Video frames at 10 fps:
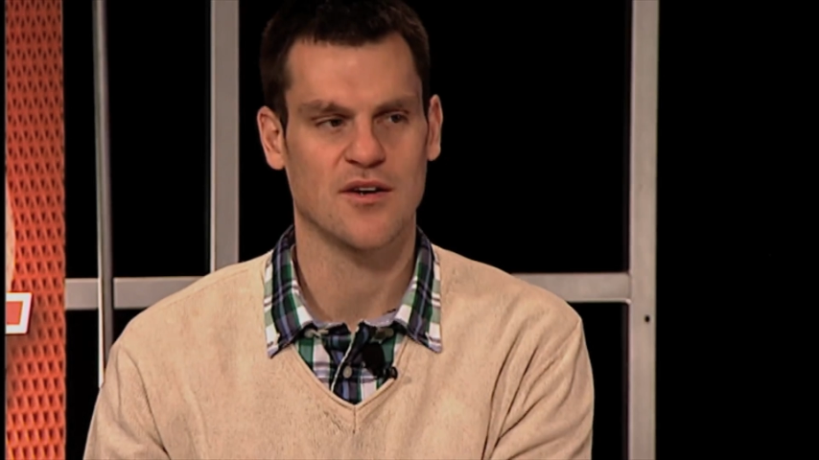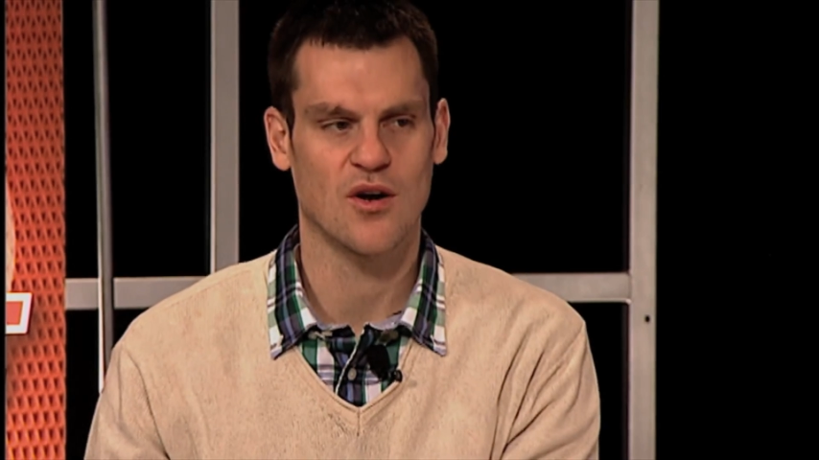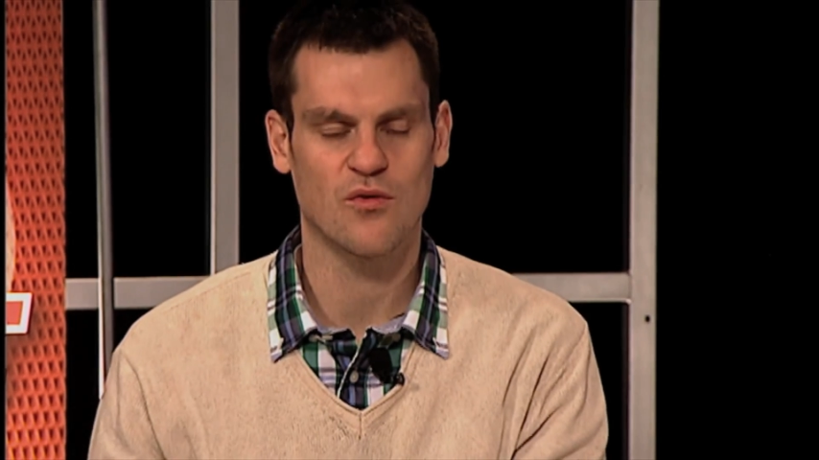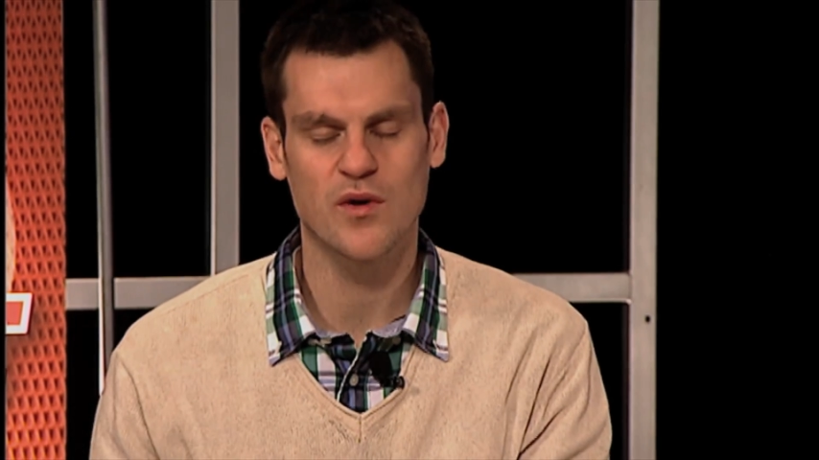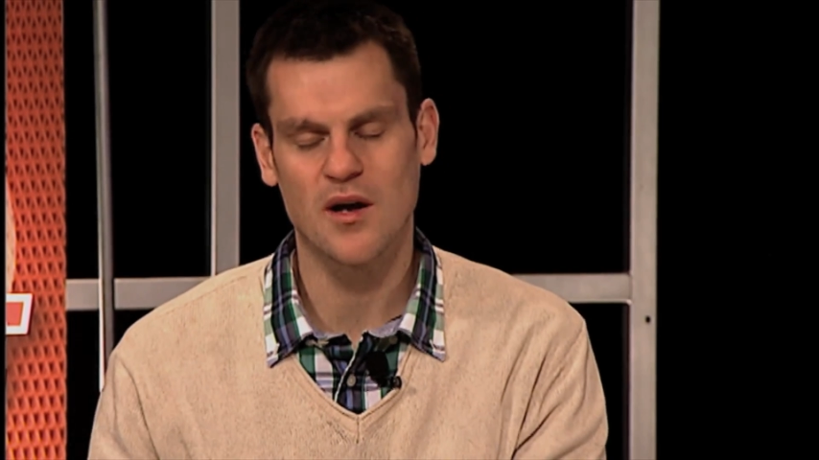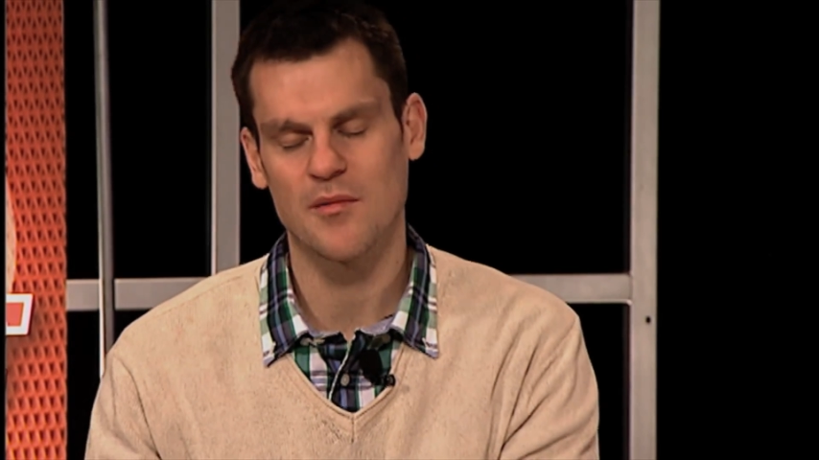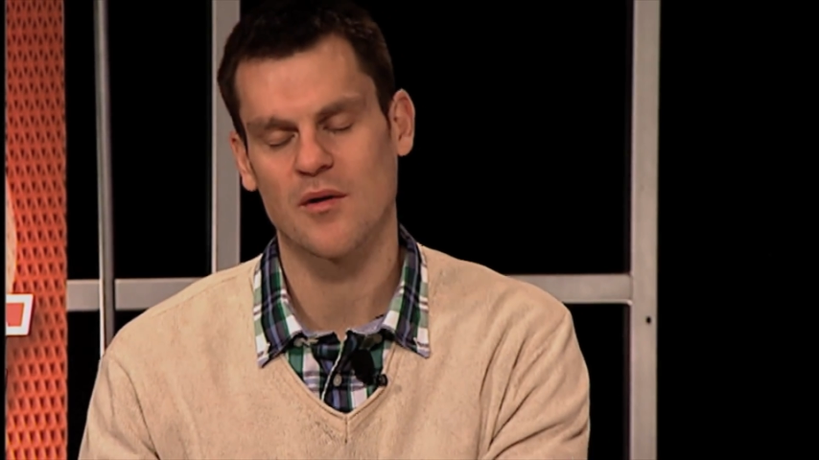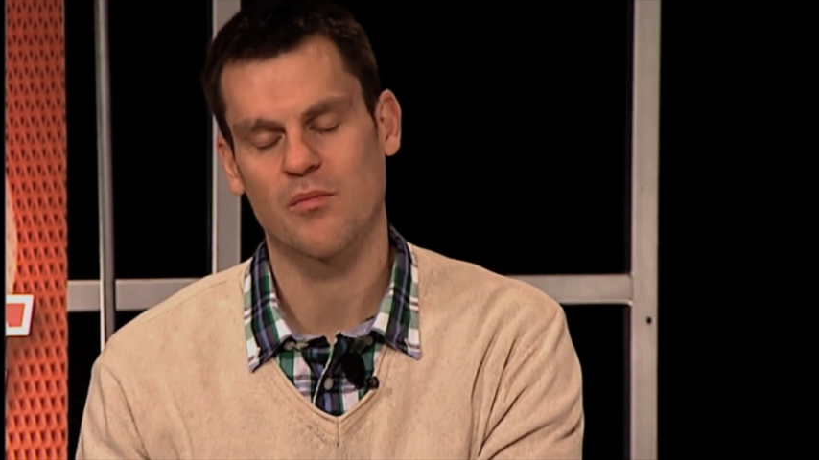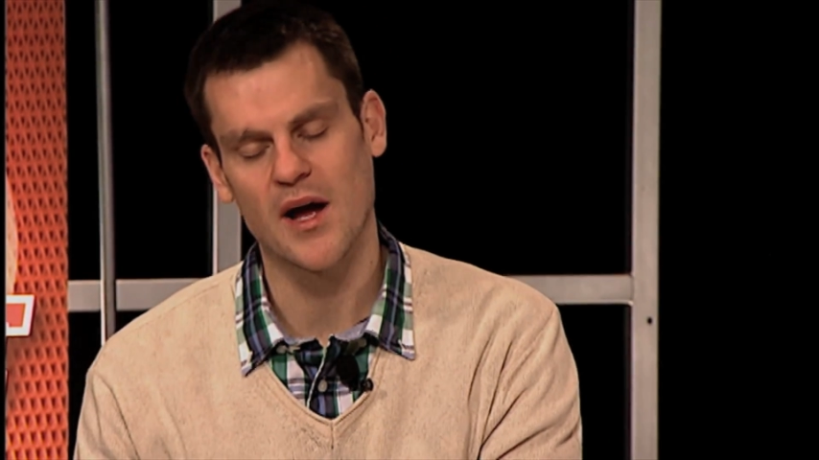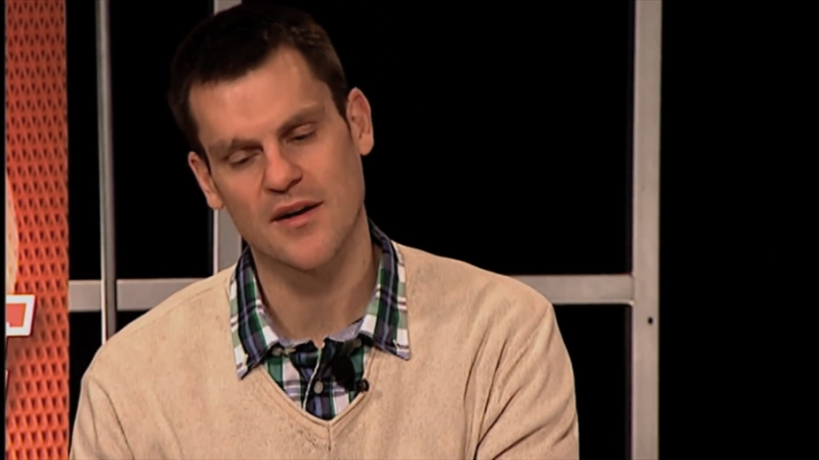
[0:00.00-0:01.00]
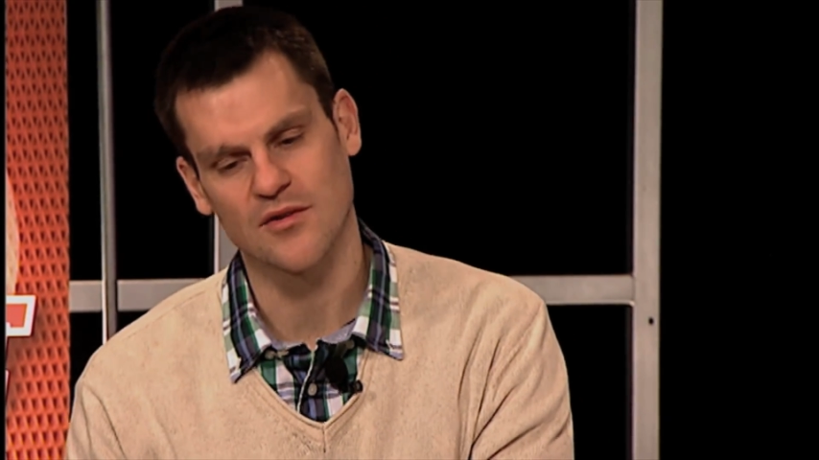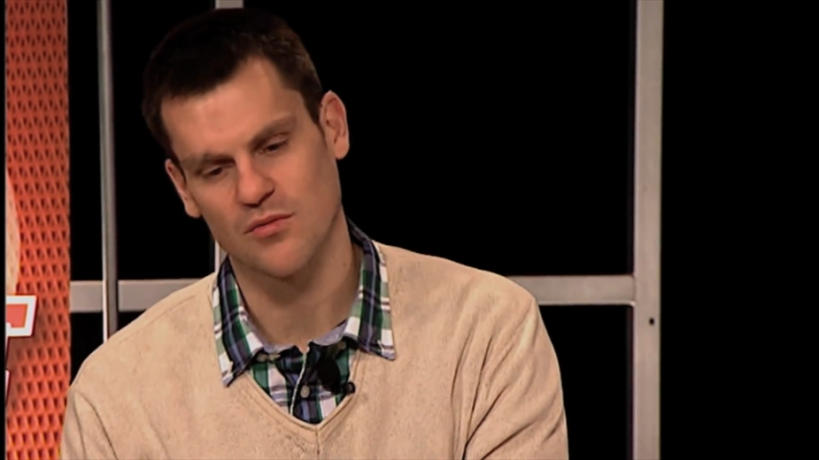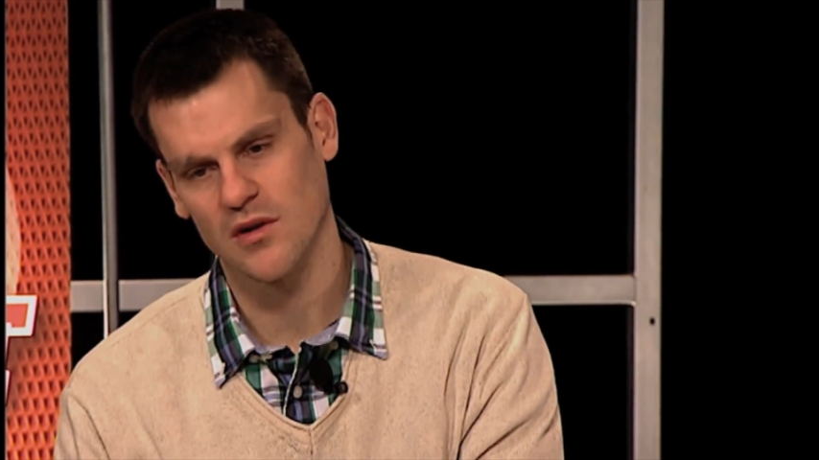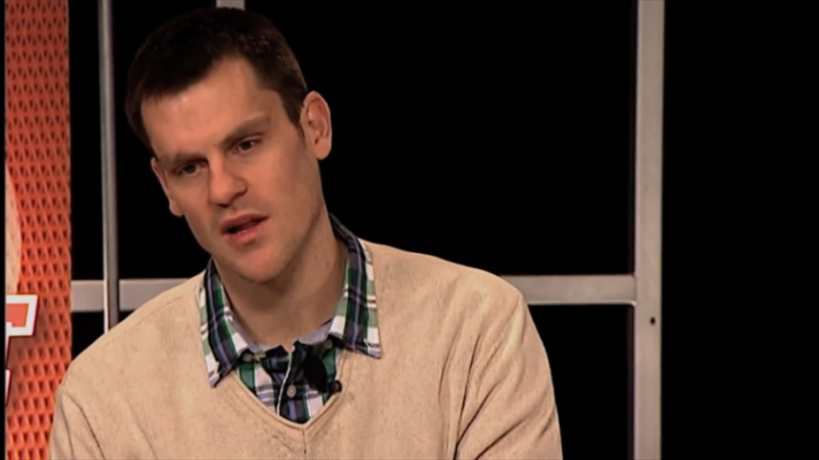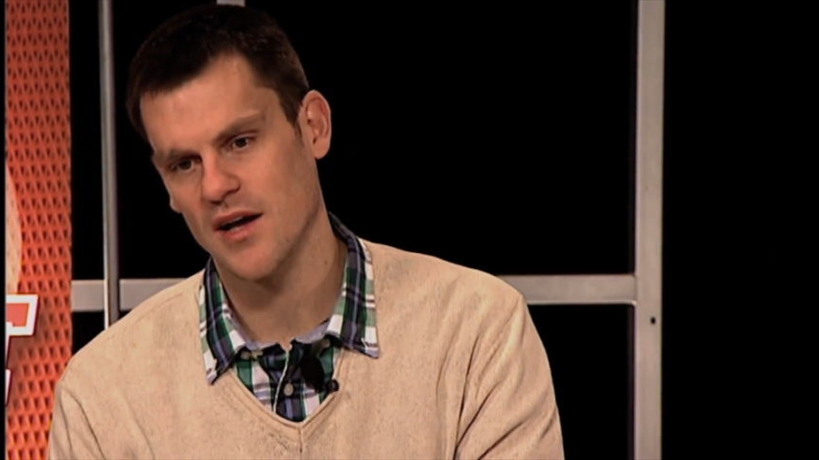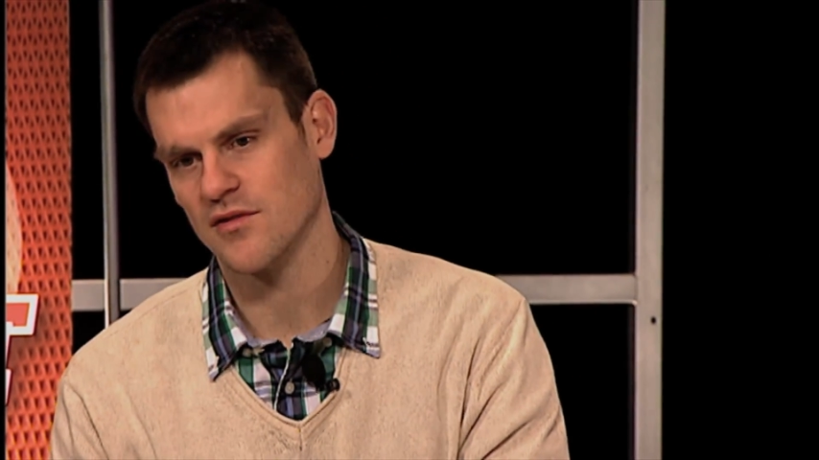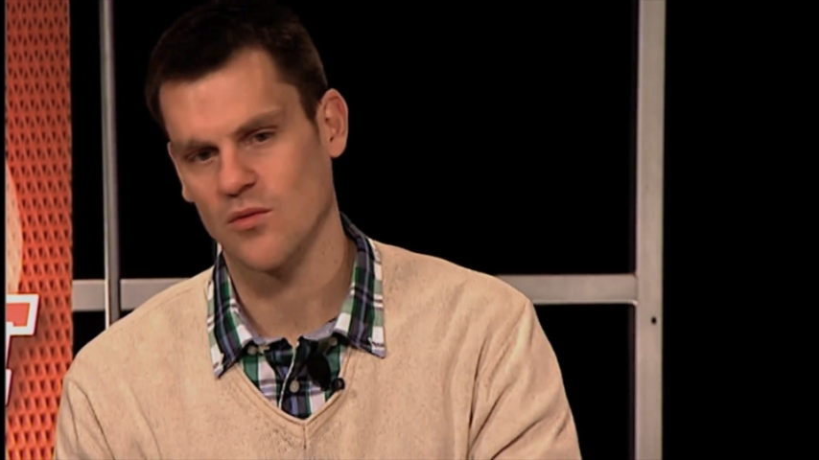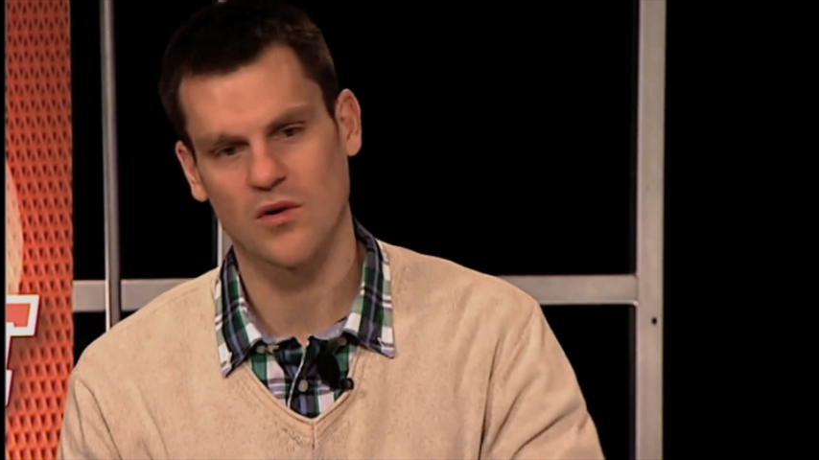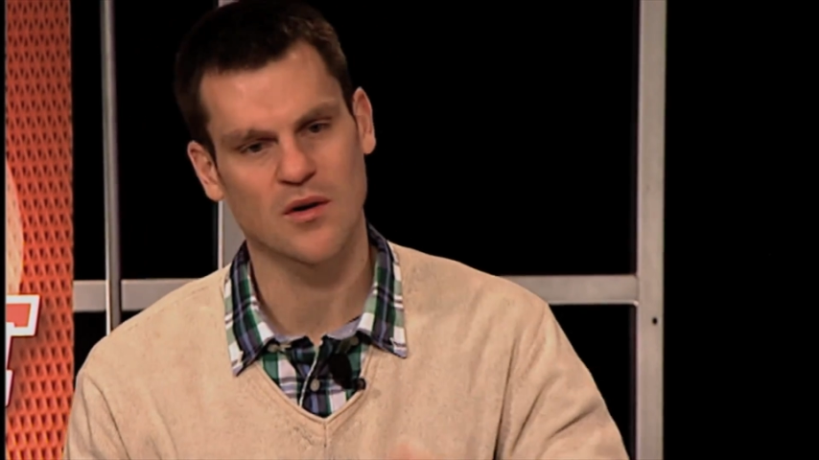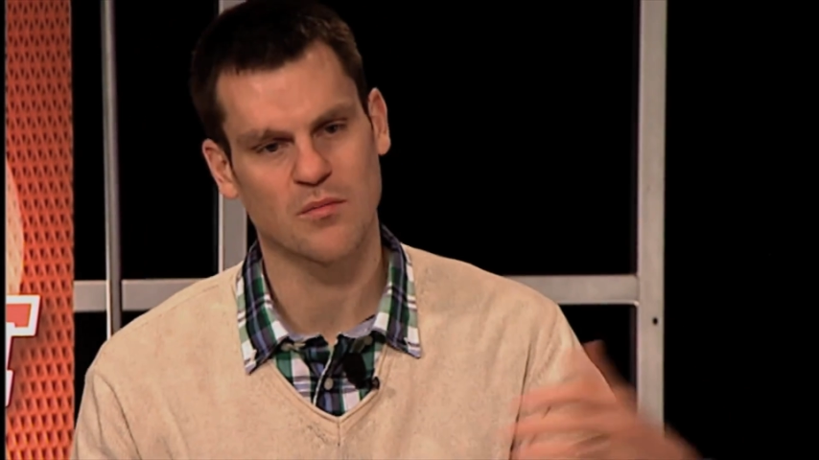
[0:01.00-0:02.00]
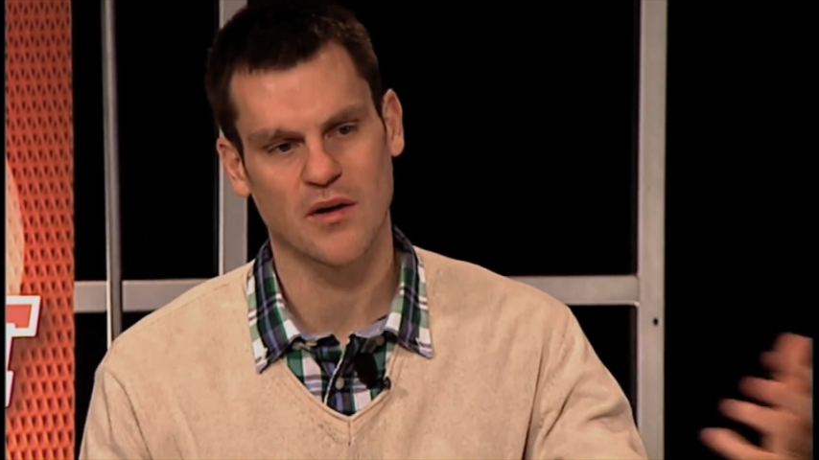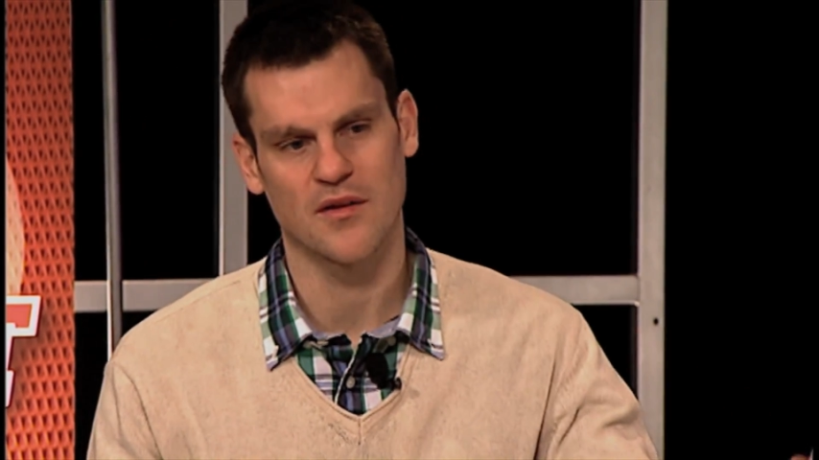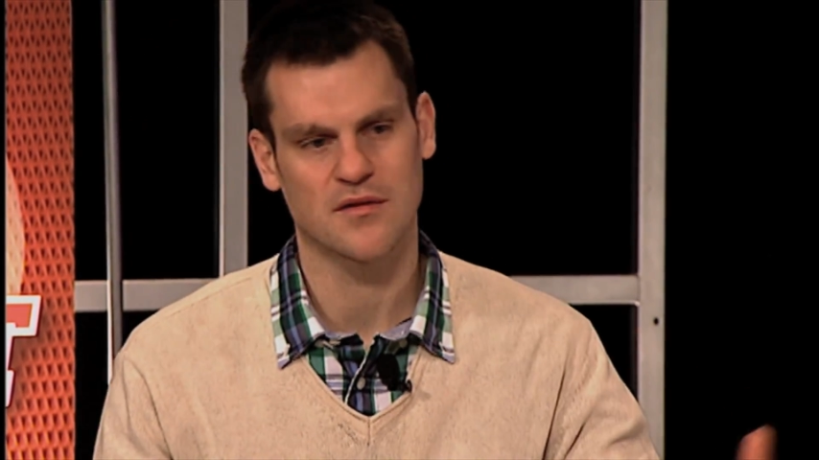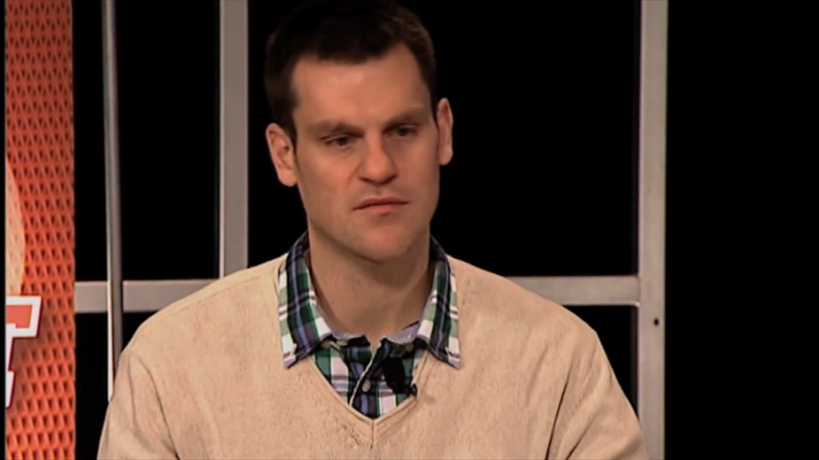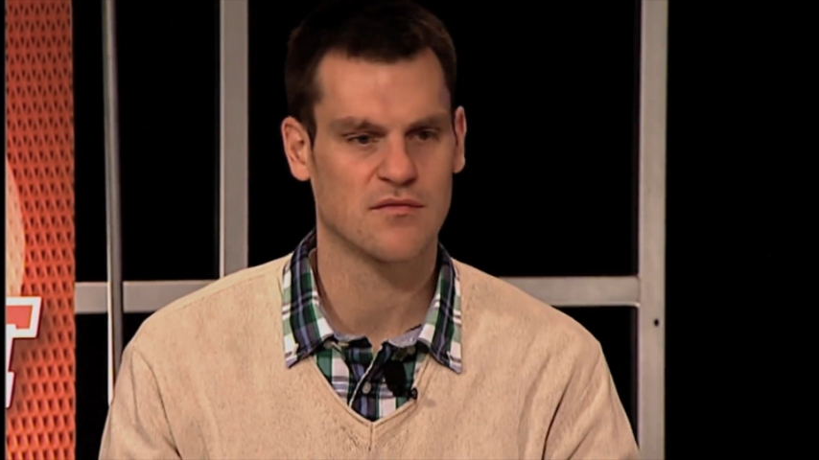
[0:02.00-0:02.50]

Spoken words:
If we come into practice realizing we're going to play the